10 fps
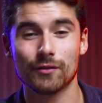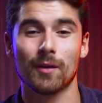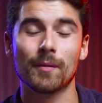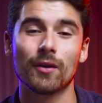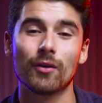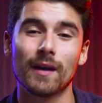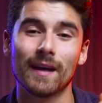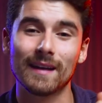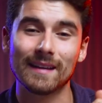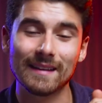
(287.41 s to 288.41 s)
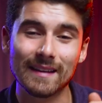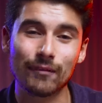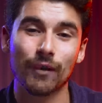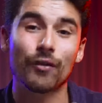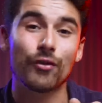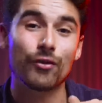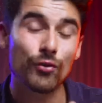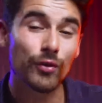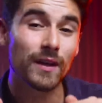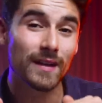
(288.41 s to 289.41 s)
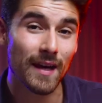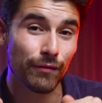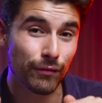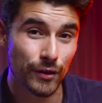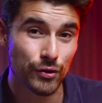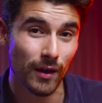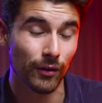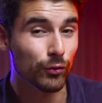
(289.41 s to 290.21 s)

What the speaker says: So I'm gonna go ahead and leave a 30-day free trial.